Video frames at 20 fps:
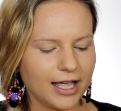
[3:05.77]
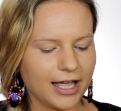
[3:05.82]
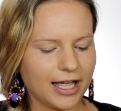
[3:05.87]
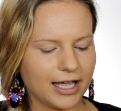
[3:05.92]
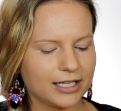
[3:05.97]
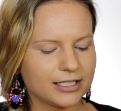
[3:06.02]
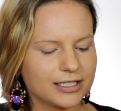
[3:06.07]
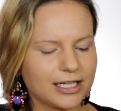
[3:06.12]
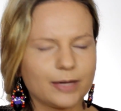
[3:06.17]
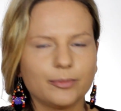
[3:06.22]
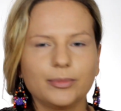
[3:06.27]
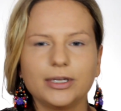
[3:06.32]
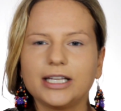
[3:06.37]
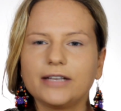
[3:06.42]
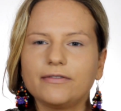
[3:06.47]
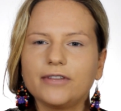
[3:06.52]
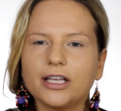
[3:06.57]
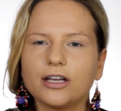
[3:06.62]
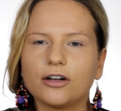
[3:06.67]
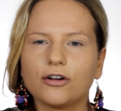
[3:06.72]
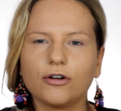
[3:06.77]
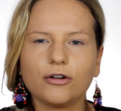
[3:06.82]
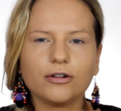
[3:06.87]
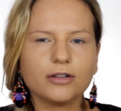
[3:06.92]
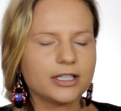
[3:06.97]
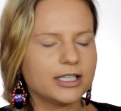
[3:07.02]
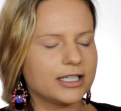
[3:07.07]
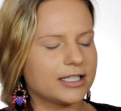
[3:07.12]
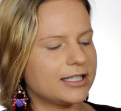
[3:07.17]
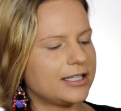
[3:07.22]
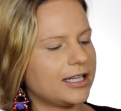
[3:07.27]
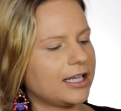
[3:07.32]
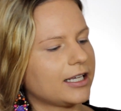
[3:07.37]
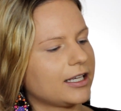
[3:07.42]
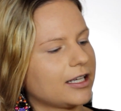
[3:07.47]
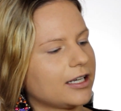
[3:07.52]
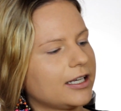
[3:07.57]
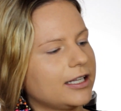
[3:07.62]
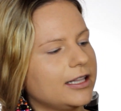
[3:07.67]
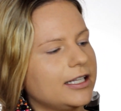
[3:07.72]
And I believe they call this
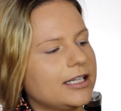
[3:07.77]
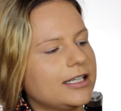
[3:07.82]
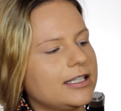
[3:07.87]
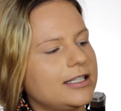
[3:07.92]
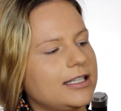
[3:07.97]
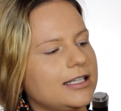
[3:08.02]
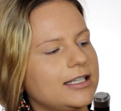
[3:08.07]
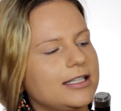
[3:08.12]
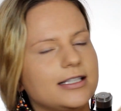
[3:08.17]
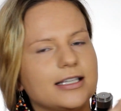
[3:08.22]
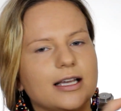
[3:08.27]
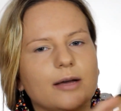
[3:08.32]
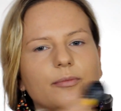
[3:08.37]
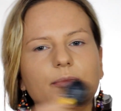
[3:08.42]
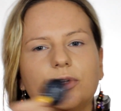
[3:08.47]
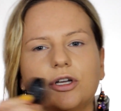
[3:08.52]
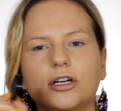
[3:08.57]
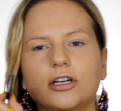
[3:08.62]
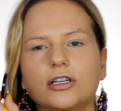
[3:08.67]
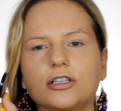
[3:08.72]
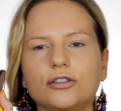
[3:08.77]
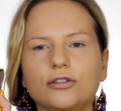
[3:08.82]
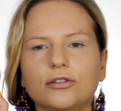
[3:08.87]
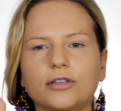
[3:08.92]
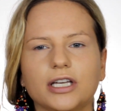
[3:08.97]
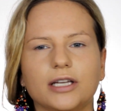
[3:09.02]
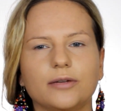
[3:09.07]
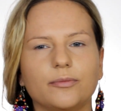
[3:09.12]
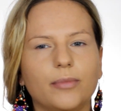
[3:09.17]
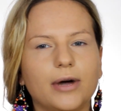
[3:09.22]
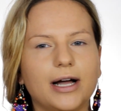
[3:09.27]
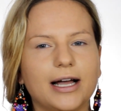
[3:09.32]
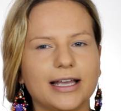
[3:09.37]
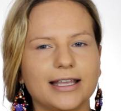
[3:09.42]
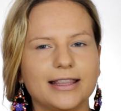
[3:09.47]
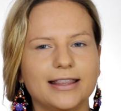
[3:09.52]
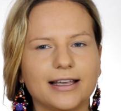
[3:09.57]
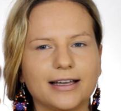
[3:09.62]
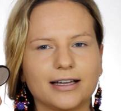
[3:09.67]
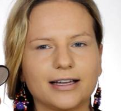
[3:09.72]
like a click system, because you can
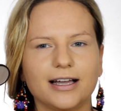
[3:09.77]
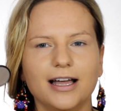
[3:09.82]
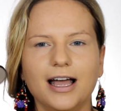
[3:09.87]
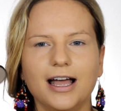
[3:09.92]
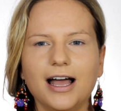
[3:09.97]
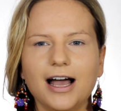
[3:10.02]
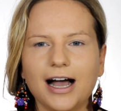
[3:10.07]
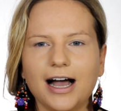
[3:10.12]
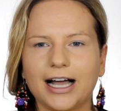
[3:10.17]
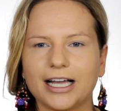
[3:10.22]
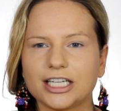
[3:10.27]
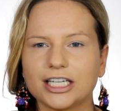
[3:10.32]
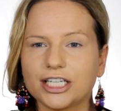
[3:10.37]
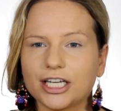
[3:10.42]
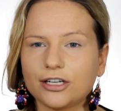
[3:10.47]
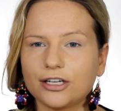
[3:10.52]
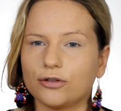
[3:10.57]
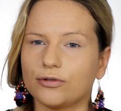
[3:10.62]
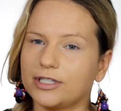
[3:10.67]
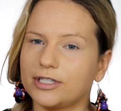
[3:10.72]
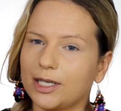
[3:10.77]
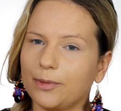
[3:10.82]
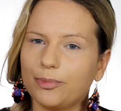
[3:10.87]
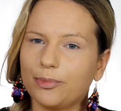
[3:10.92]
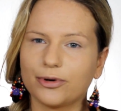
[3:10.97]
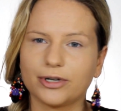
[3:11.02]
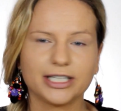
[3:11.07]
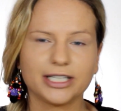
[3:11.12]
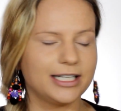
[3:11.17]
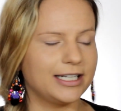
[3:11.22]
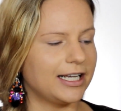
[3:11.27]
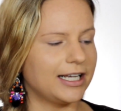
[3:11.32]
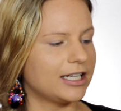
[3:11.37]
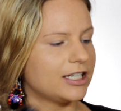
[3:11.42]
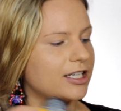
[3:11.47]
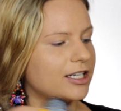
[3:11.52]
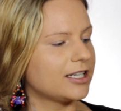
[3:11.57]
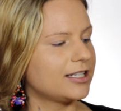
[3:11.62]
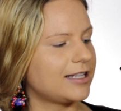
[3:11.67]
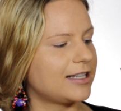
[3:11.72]
buy the eyeshadow separately
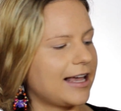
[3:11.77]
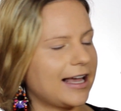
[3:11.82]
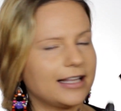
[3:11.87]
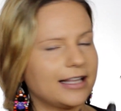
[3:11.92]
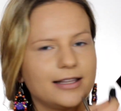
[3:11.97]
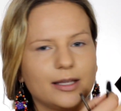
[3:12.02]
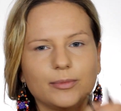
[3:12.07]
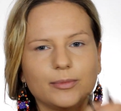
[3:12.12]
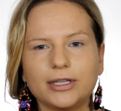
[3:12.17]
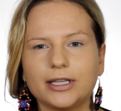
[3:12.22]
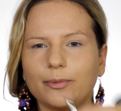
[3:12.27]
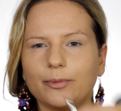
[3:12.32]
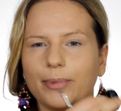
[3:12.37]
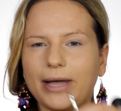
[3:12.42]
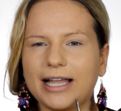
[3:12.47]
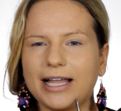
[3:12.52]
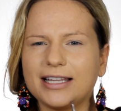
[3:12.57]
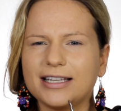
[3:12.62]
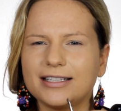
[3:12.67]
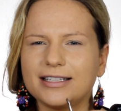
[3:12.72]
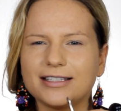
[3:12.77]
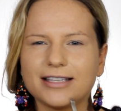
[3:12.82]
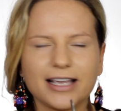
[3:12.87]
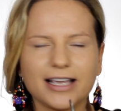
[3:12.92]
and just add them in the palettes.